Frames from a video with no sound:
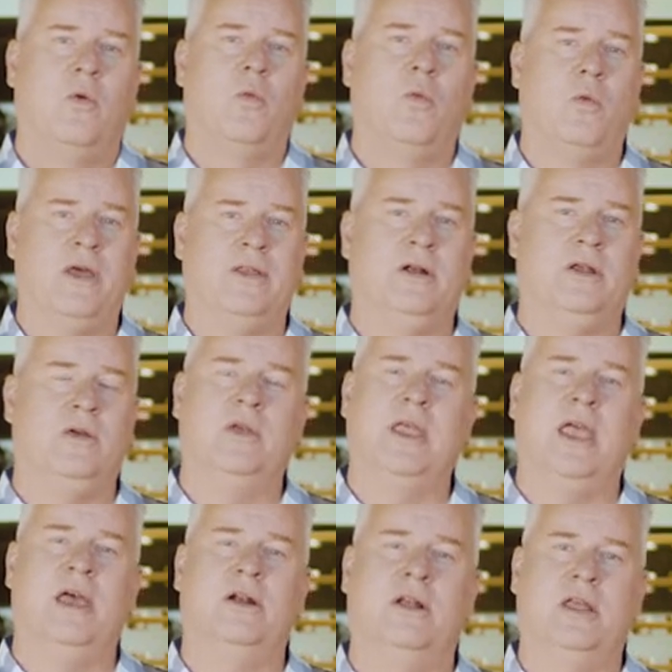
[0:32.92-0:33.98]
whether you
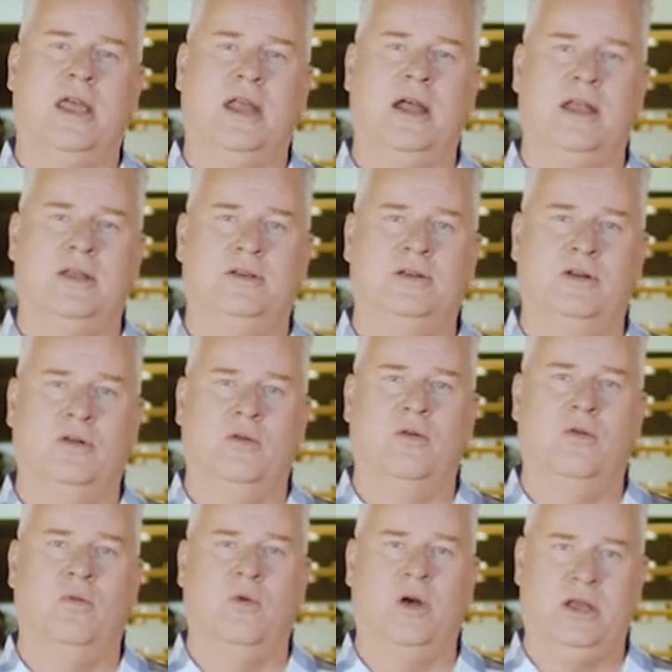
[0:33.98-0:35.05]
can or cannot do
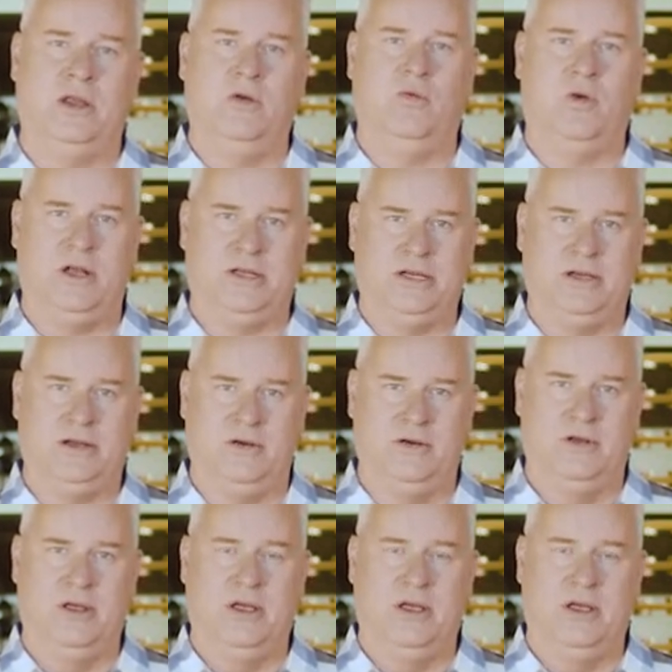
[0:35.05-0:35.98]
what you want to do.